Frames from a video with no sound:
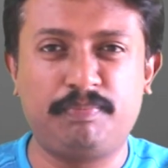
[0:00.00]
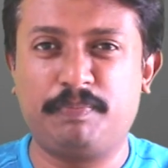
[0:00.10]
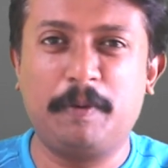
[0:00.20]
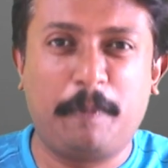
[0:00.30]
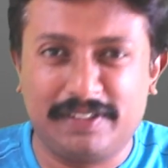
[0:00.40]

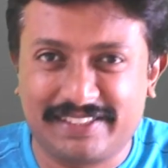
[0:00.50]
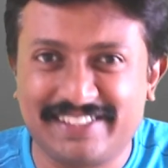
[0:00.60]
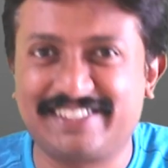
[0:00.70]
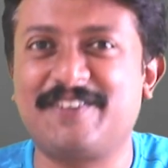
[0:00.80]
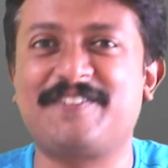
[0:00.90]

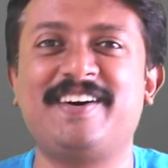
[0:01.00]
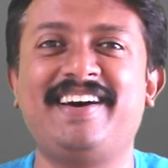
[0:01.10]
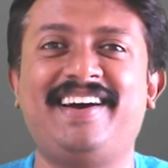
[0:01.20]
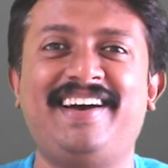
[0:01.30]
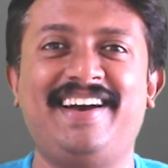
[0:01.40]
purposes of
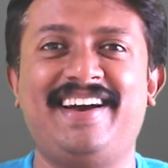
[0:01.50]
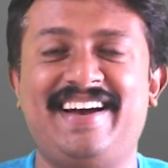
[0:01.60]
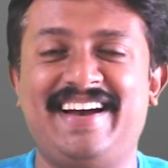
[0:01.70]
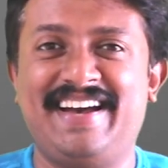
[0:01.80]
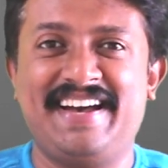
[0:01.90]

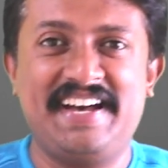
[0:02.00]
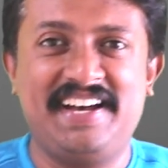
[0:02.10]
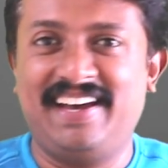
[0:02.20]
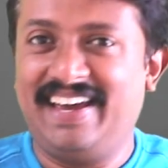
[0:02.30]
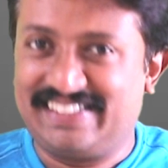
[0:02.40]

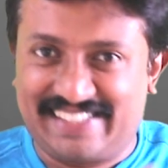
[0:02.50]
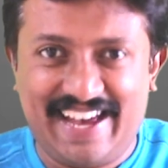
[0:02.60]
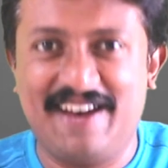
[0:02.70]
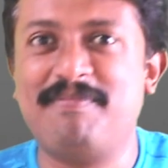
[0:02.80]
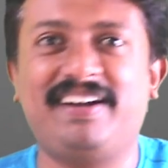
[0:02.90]

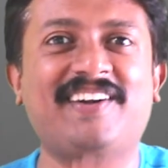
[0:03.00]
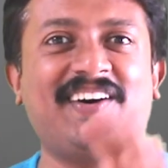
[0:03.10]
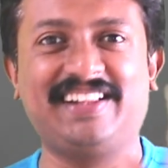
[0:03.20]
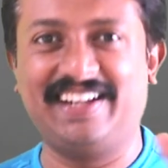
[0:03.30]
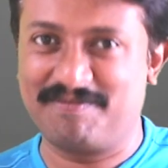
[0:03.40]
exam and
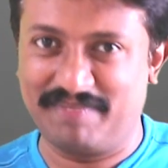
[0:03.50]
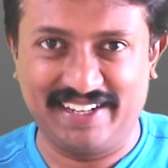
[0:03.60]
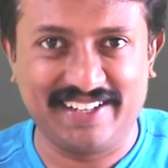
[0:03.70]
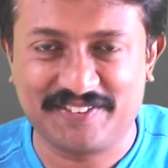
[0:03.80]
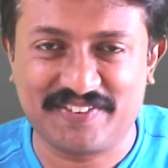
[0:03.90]
all that, my
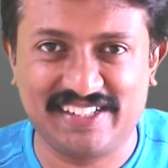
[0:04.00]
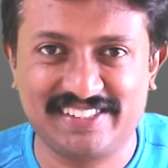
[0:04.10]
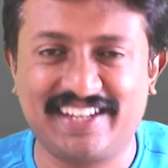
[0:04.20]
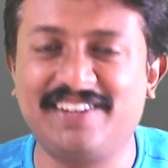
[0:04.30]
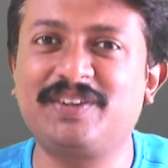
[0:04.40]
dear
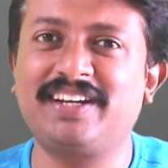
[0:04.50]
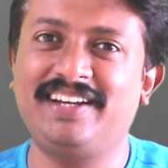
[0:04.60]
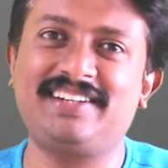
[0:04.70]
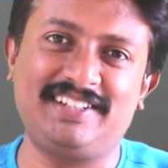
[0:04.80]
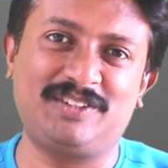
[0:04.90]
friends. Are you
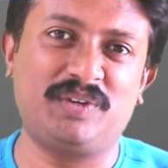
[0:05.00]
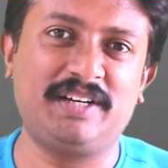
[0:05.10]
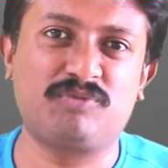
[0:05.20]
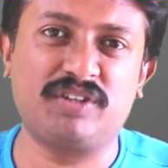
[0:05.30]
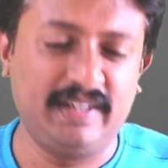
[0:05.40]
connecting to what
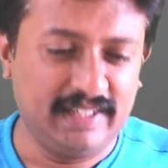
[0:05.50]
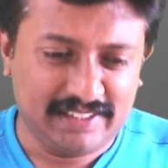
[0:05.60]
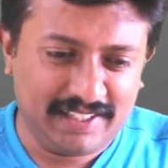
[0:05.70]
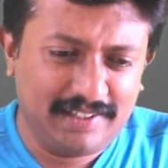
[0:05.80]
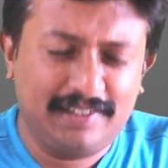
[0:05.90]
I'm trying?
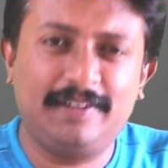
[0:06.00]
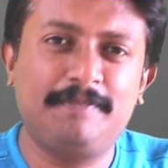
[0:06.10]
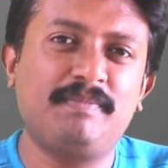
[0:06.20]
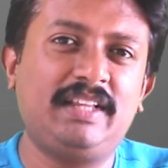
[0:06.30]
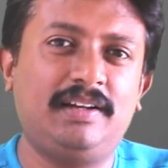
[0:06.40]
See
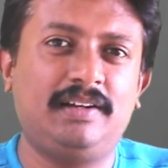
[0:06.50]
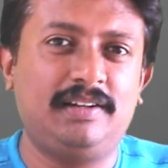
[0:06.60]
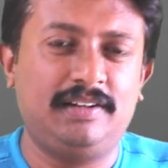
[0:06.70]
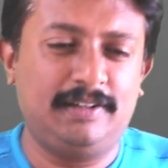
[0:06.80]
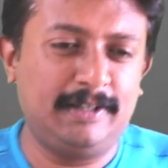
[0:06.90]
here,
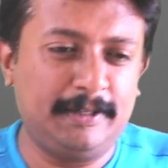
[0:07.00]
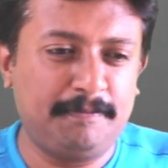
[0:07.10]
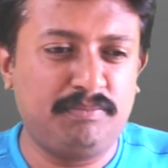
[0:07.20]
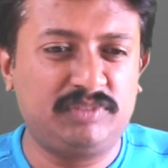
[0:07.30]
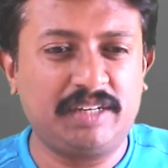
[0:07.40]

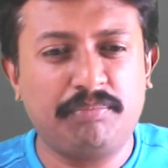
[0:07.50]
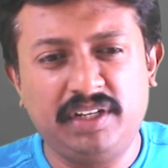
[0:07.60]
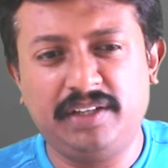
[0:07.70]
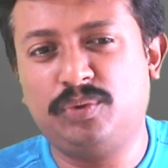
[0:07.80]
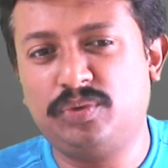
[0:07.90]

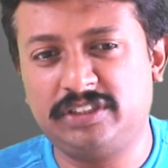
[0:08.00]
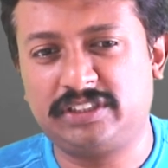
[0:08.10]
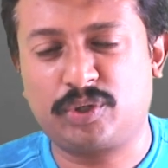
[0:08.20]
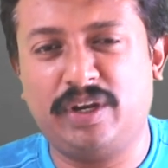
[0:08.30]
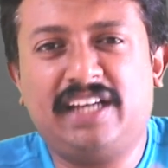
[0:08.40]
somebody who is
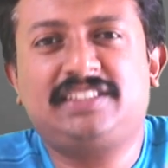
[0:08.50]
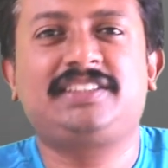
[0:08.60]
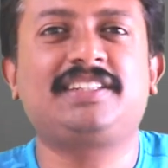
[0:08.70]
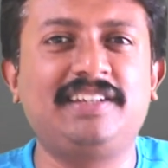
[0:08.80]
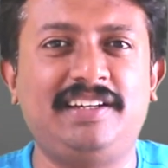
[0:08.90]

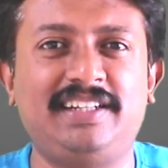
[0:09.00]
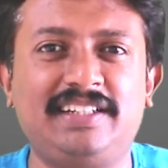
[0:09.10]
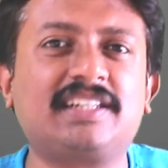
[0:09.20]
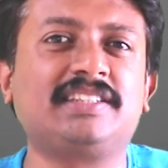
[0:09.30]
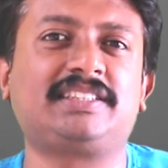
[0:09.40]
scholastically
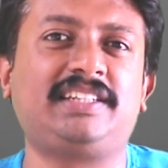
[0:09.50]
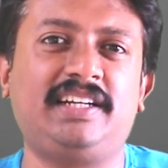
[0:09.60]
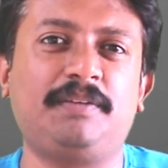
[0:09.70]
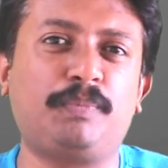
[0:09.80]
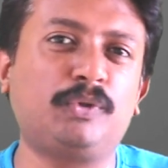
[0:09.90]

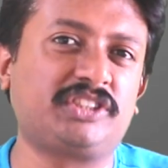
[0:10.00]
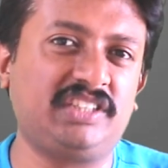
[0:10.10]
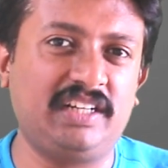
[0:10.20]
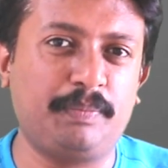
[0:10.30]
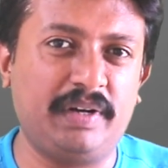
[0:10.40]
interested in
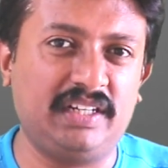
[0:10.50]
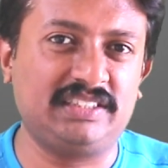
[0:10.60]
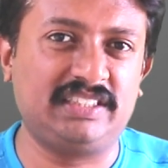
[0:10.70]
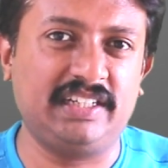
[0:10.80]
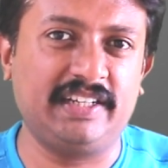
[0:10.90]

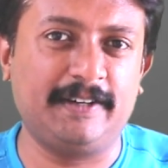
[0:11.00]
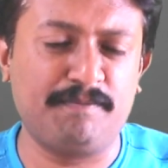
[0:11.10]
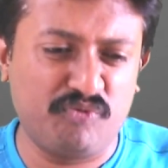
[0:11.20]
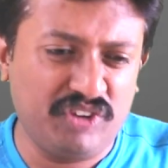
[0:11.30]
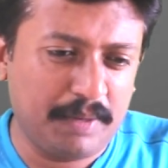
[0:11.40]
post-independence India
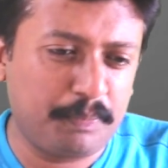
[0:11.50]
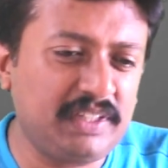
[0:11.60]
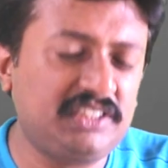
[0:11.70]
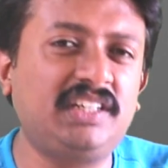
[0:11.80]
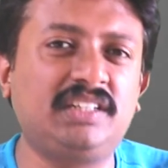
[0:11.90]
will
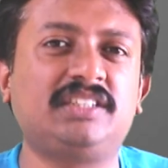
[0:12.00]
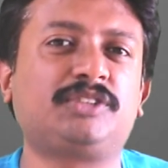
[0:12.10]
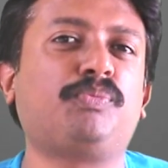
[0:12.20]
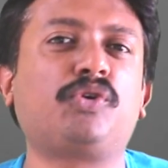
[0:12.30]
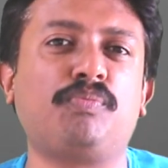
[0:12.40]
appreciate
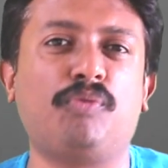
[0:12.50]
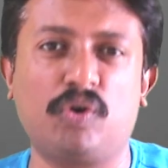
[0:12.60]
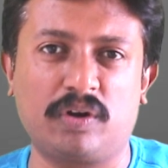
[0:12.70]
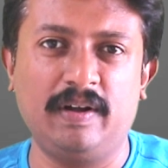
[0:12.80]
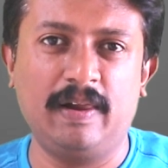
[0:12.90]
this book
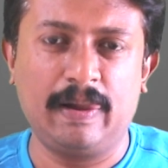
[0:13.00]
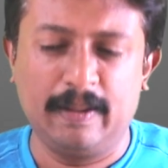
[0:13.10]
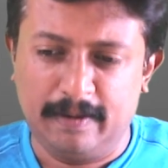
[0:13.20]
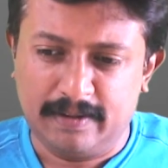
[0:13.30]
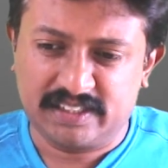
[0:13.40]
more.
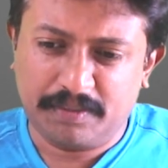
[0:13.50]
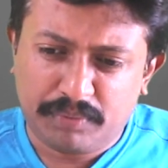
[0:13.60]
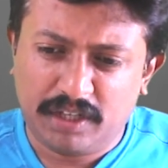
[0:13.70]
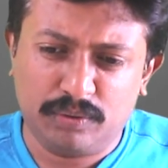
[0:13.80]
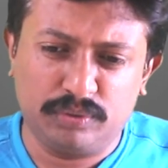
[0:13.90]

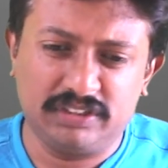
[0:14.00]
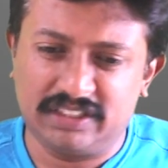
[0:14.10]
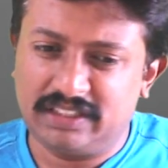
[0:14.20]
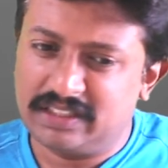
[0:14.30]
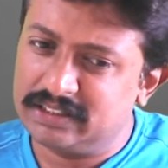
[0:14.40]
Somebody who is
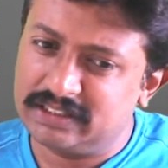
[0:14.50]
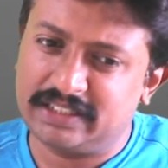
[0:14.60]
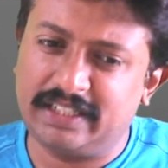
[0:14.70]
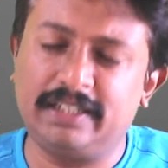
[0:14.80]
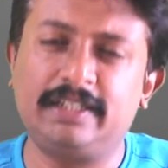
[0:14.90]

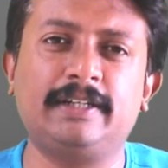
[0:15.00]
interested